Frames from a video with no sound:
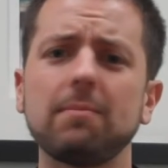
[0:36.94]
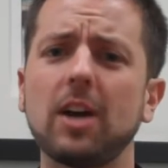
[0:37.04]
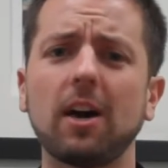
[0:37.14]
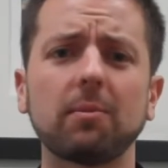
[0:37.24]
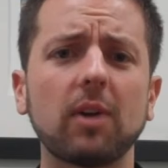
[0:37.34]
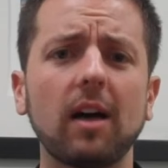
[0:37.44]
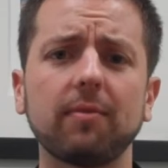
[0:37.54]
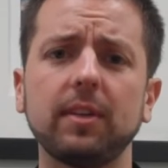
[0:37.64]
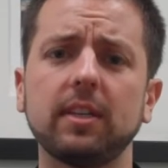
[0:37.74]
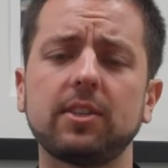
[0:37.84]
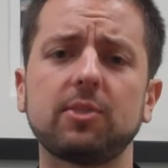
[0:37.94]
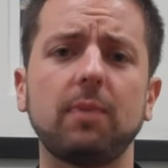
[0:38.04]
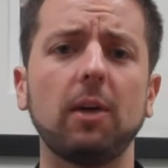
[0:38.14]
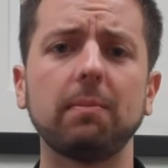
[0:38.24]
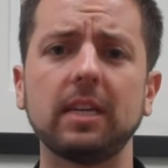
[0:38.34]
nonprofits,
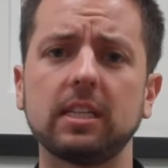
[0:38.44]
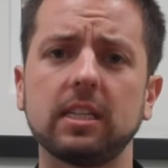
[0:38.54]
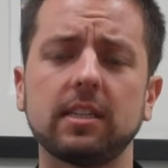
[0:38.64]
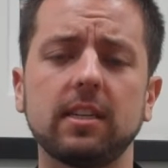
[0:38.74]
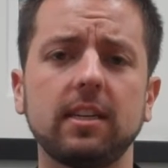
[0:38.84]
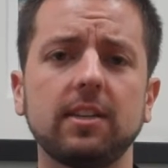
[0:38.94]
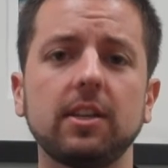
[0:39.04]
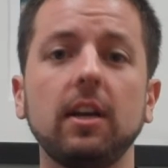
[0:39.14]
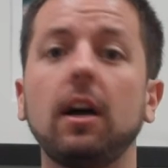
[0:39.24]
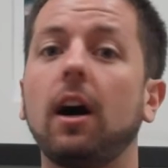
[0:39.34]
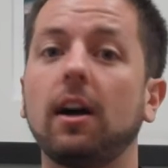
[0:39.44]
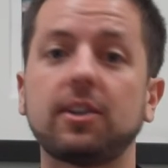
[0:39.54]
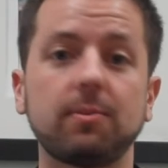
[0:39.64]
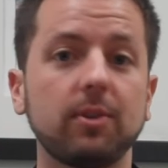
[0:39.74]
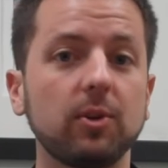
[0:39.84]
small businesses,
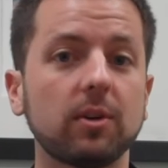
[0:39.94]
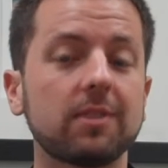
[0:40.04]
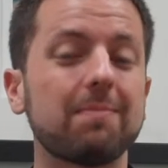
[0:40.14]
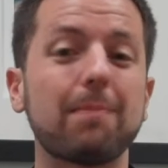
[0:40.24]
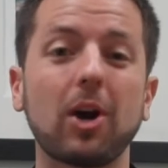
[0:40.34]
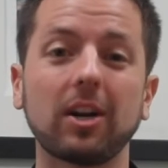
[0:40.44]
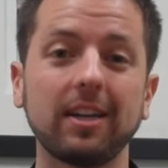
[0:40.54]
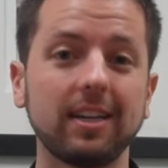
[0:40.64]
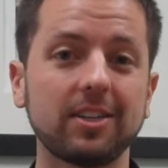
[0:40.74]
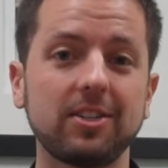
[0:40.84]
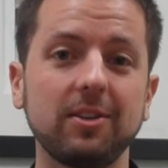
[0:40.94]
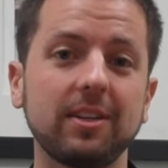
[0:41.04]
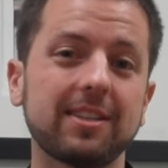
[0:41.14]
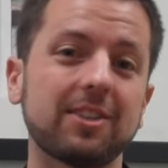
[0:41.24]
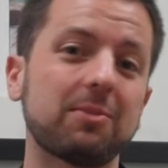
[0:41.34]
entrepreneurs, marketing
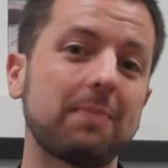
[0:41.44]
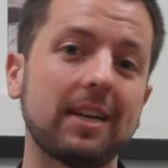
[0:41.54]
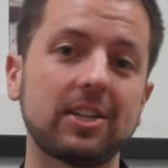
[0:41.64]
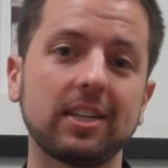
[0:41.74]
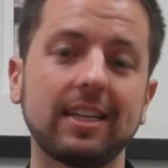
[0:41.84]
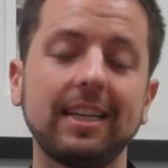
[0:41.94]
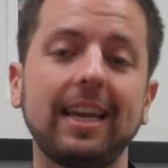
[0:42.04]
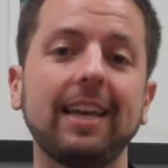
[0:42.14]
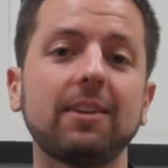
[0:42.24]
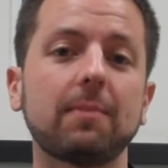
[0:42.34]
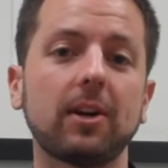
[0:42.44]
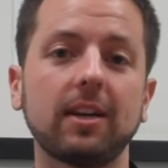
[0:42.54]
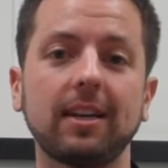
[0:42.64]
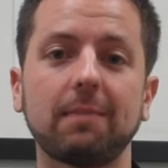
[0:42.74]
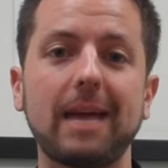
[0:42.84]
students especially, and
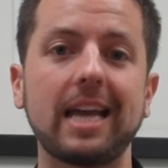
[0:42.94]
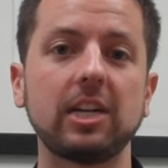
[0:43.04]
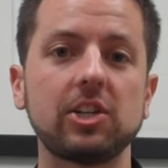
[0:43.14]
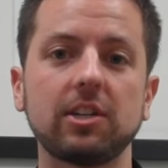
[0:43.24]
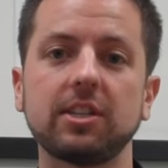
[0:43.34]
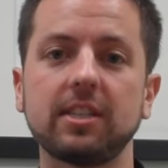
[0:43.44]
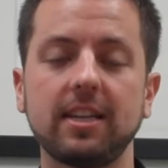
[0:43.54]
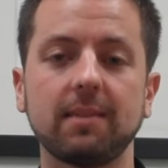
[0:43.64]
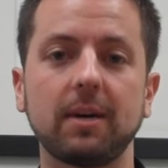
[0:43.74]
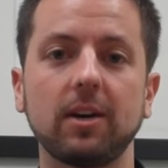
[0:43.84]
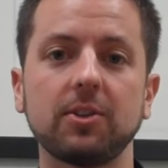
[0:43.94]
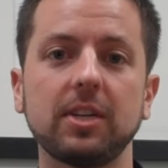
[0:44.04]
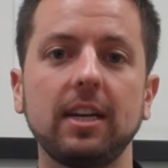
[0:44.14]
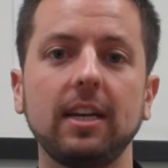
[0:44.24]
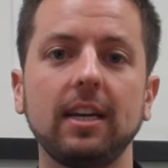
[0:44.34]
marketing managers,
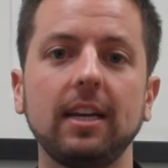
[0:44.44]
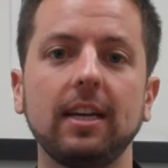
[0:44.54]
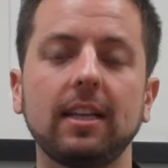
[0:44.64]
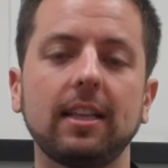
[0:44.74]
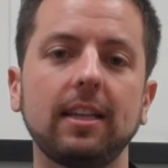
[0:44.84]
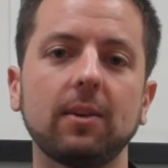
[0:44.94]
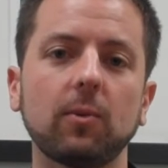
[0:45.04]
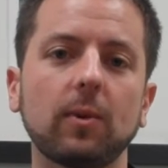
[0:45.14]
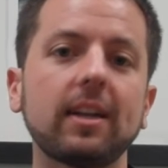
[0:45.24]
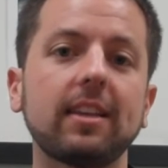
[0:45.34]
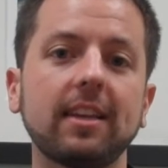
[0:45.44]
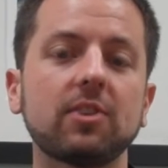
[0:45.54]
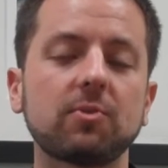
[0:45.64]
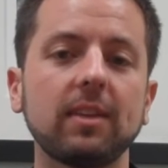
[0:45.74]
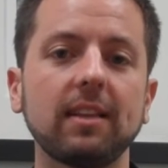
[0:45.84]
CMOs. The, what I think
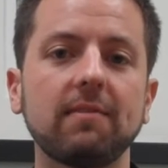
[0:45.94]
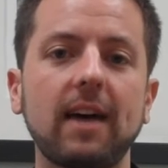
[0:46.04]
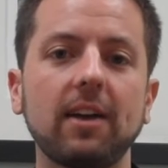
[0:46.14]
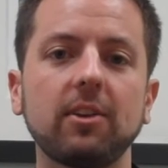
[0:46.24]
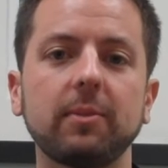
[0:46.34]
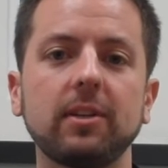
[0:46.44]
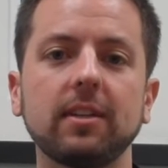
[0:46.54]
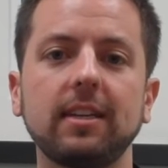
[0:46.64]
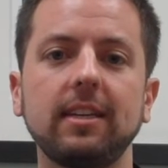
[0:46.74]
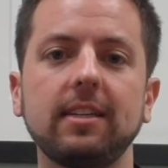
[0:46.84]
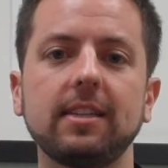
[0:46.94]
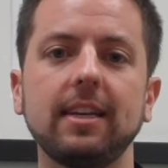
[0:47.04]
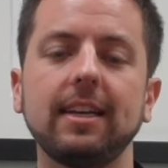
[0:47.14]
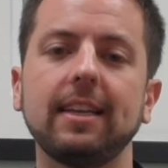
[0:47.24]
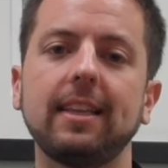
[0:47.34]
is really valuable is
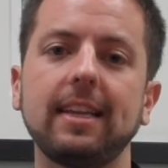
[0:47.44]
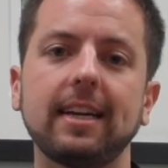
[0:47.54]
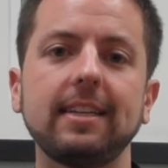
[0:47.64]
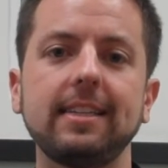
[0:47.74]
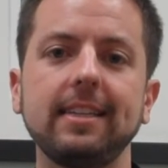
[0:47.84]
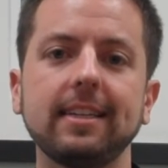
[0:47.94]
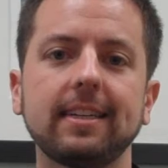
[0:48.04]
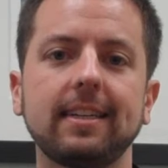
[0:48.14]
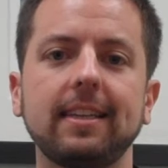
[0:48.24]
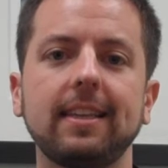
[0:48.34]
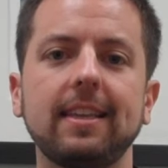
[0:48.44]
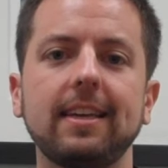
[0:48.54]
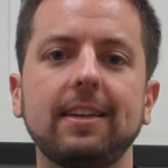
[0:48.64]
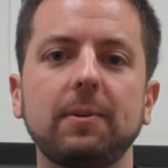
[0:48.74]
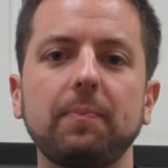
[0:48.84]
the idea
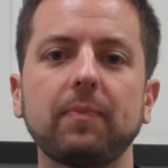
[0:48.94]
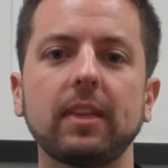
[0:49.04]
that